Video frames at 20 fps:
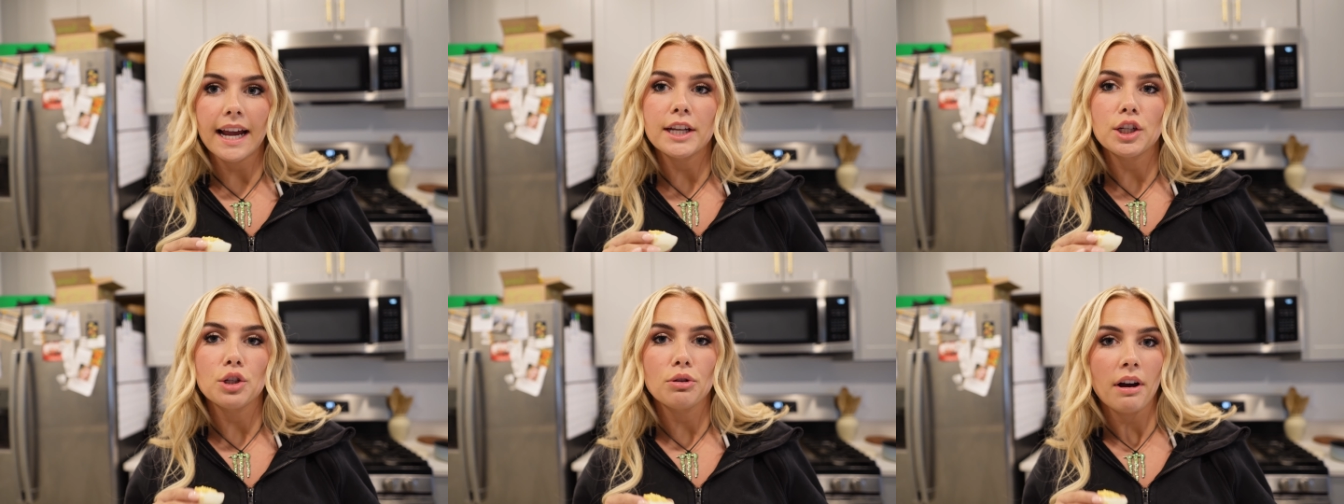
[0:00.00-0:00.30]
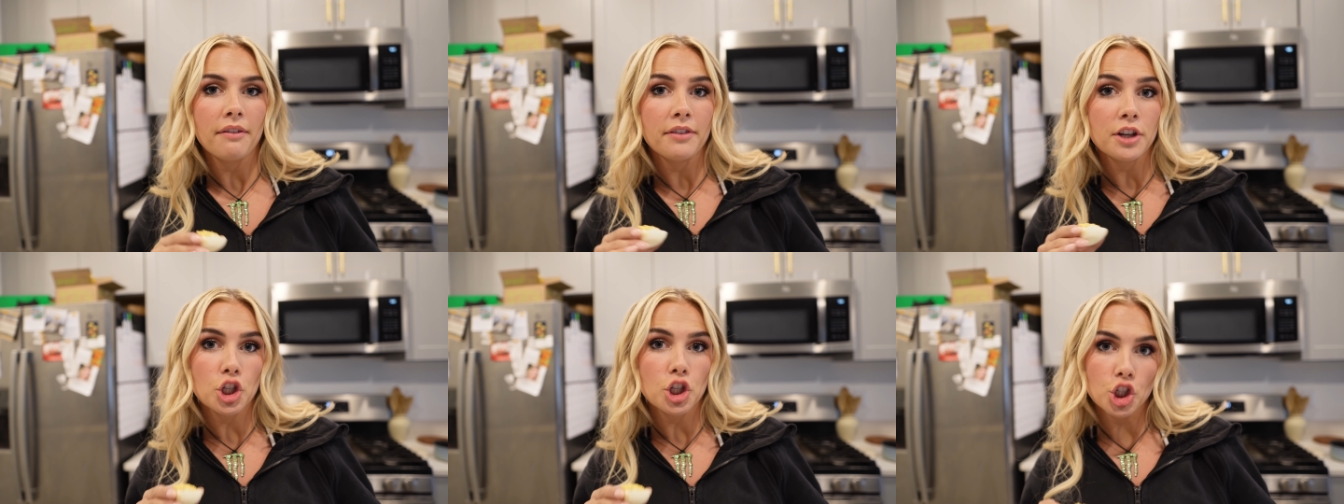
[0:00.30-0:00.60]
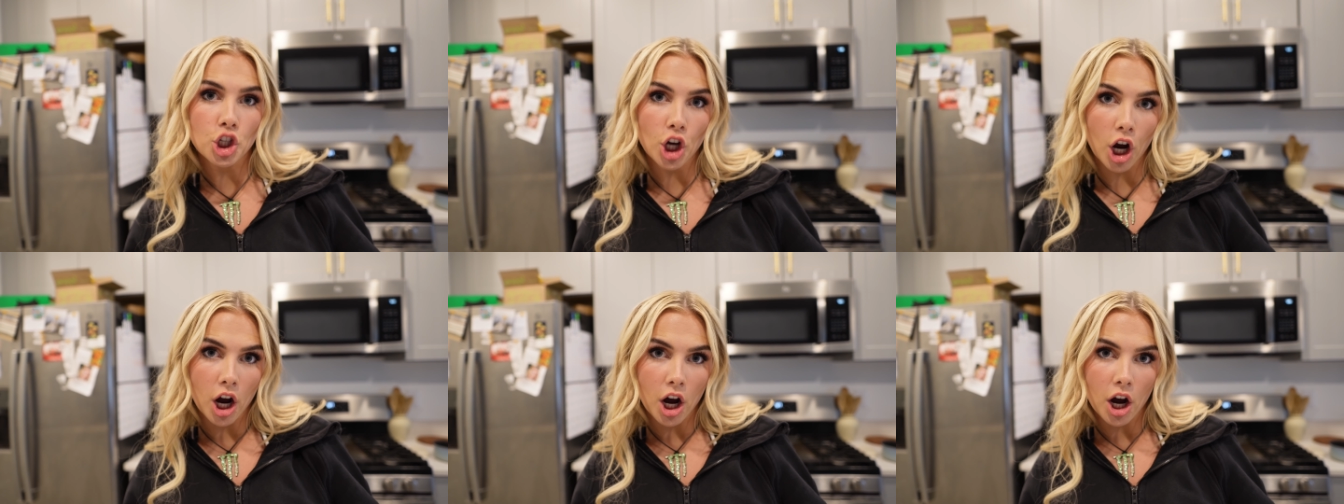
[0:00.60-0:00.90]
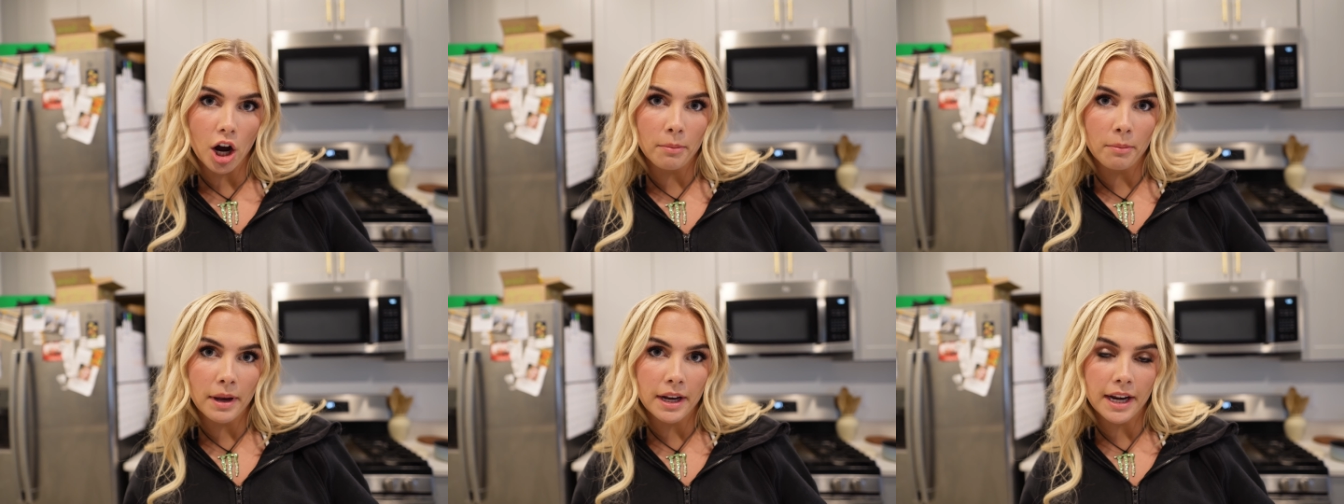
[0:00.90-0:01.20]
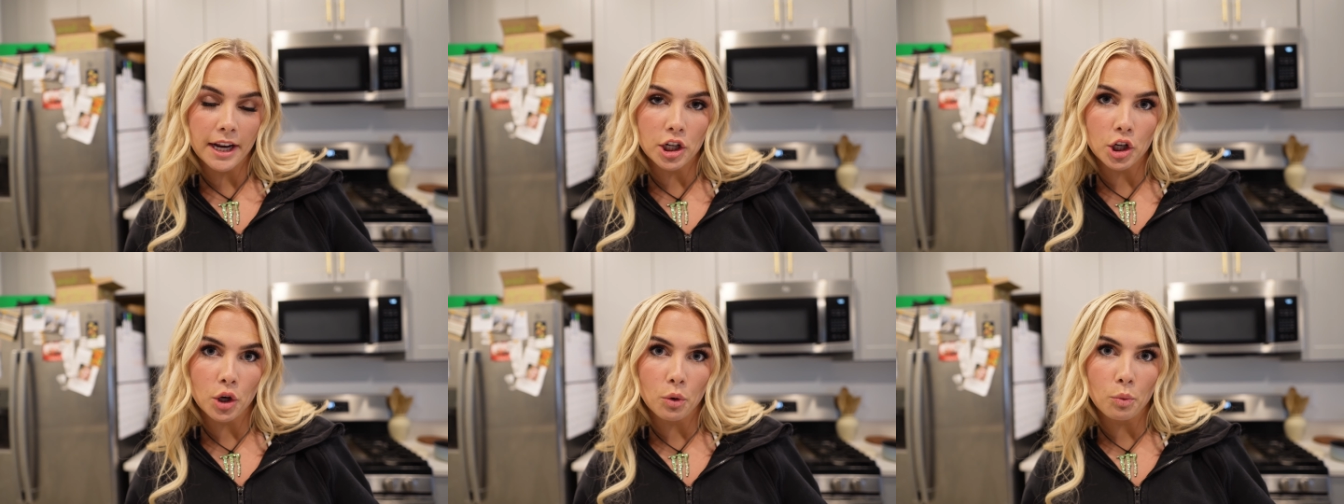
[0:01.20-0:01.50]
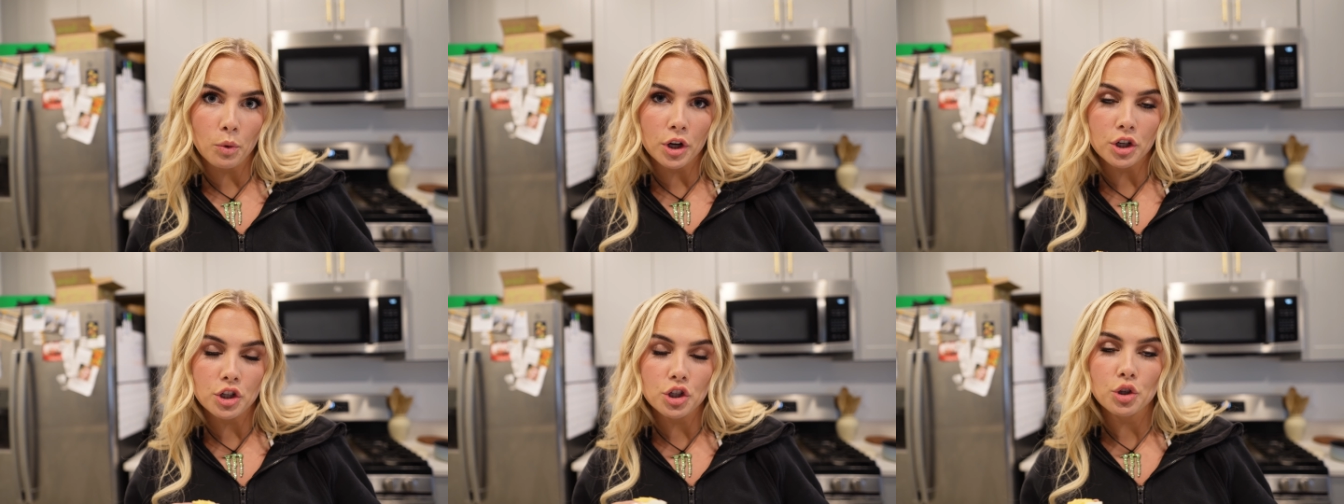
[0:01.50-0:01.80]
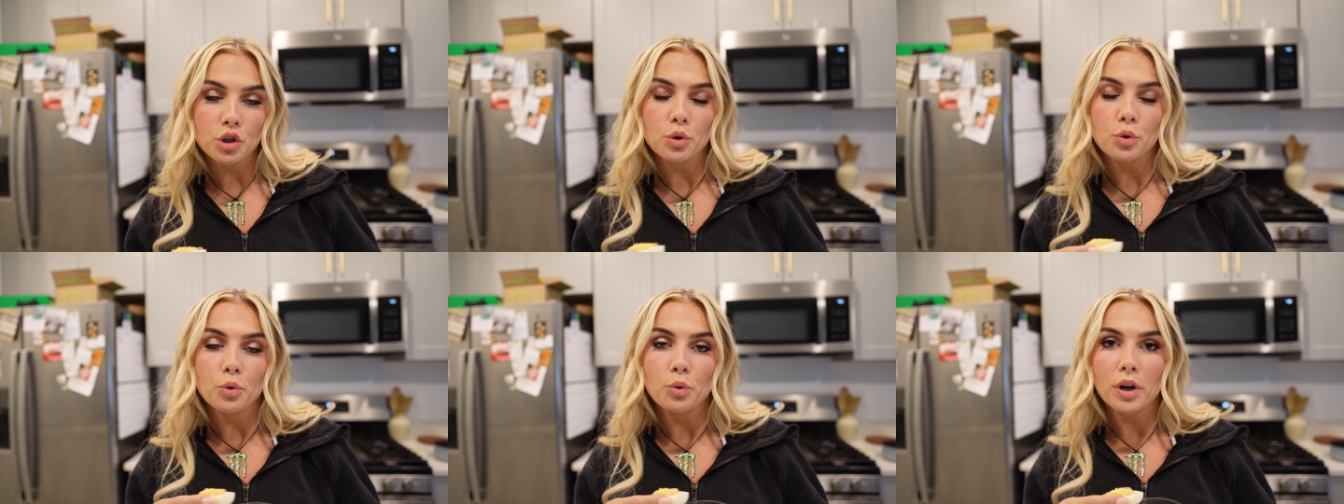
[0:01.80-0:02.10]
I do have a job and I don't want
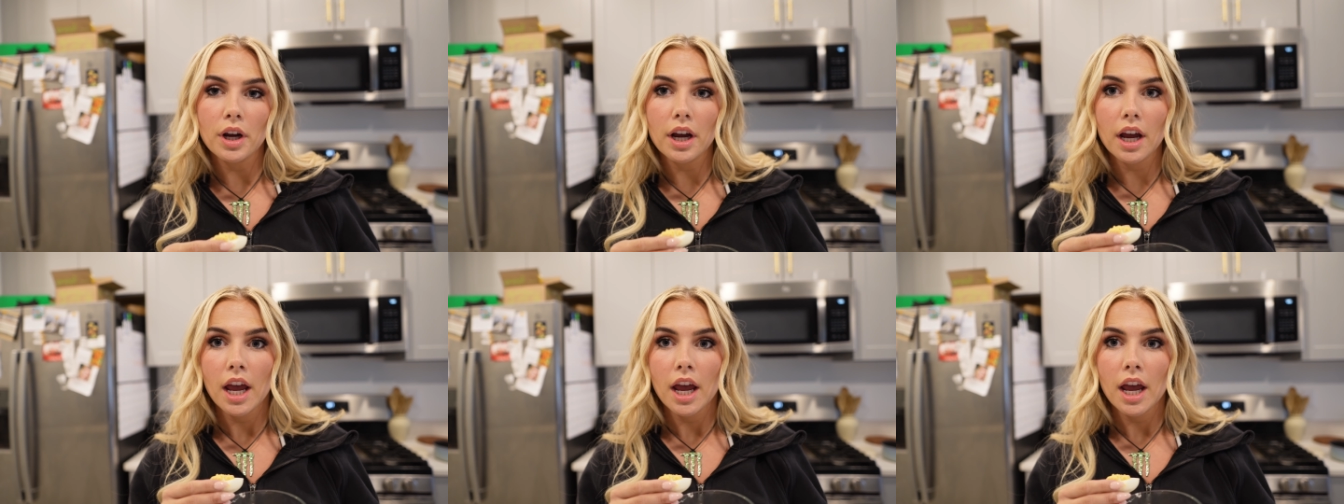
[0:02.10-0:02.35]
to